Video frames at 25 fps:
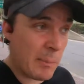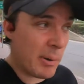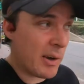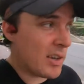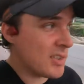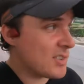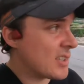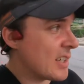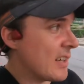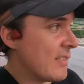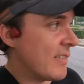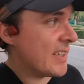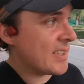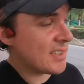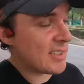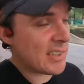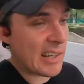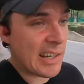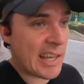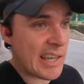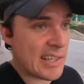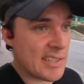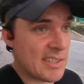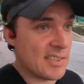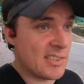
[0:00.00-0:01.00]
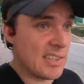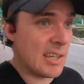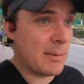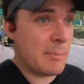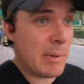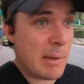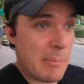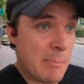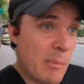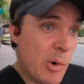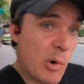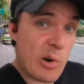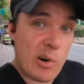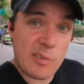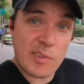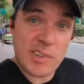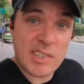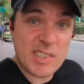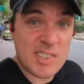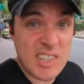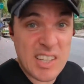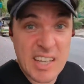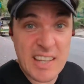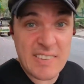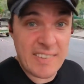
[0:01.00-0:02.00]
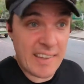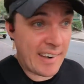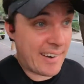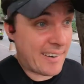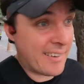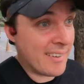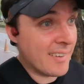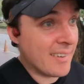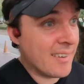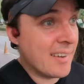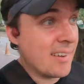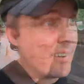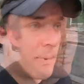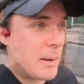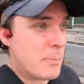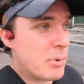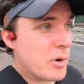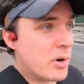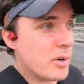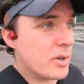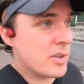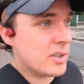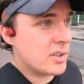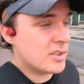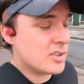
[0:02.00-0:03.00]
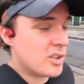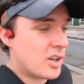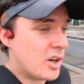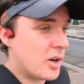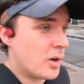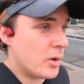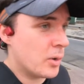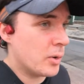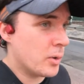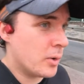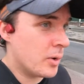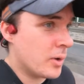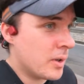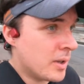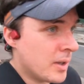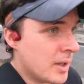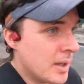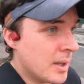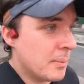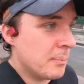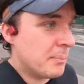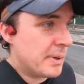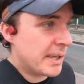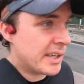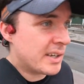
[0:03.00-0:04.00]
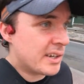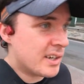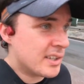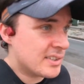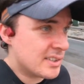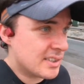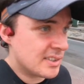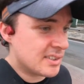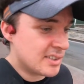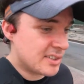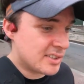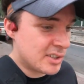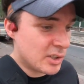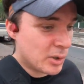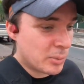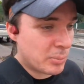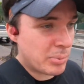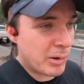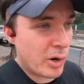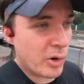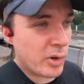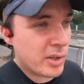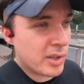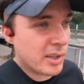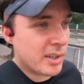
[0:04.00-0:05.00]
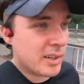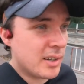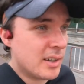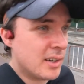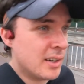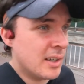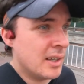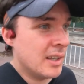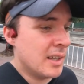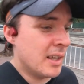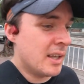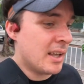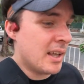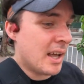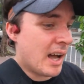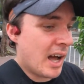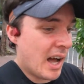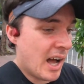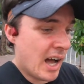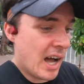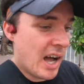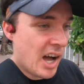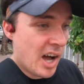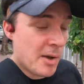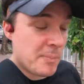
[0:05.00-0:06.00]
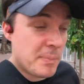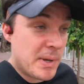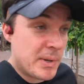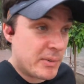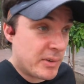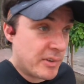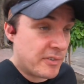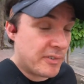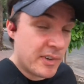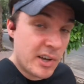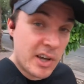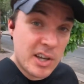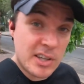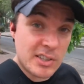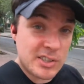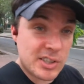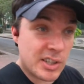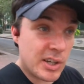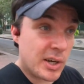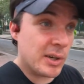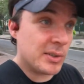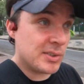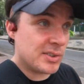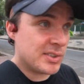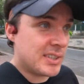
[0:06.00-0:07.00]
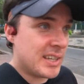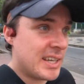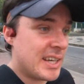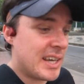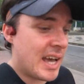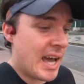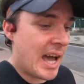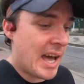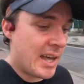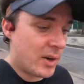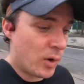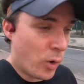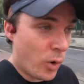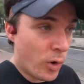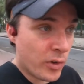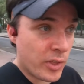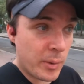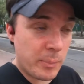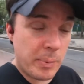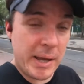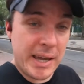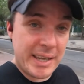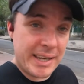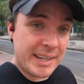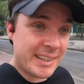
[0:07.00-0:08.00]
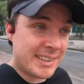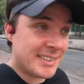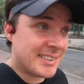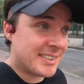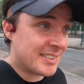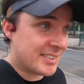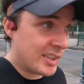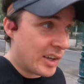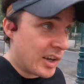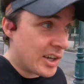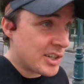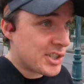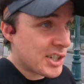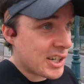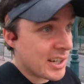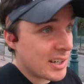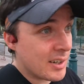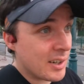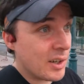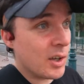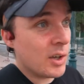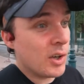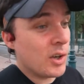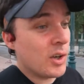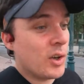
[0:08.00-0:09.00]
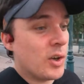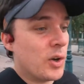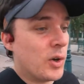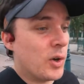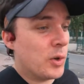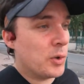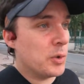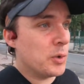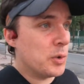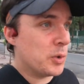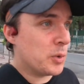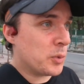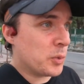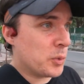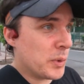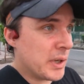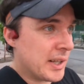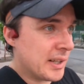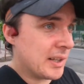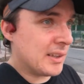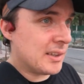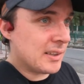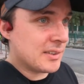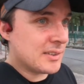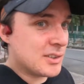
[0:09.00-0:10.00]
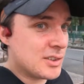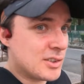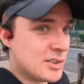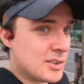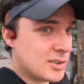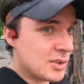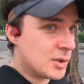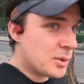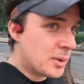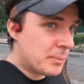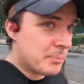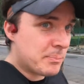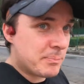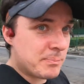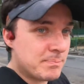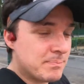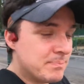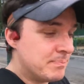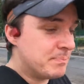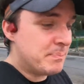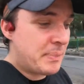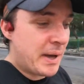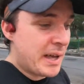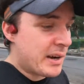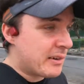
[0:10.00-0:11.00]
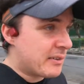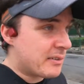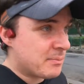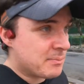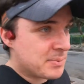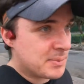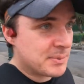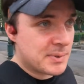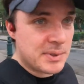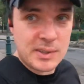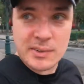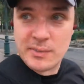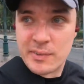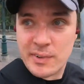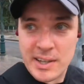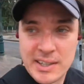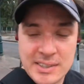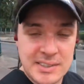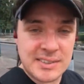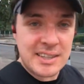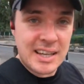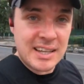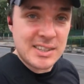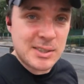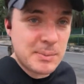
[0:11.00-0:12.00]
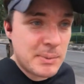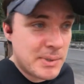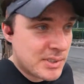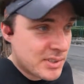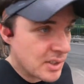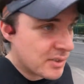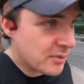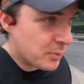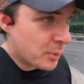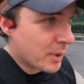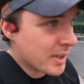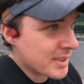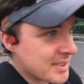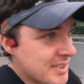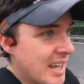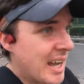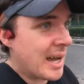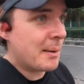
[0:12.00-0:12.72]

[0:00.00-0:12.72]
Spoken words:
a positive is that I get to see a bit more of the city then. If my broken toe, because it's still broken, I've been referred to go see an orthopedic surgeon who will do a better sort of assessment of what's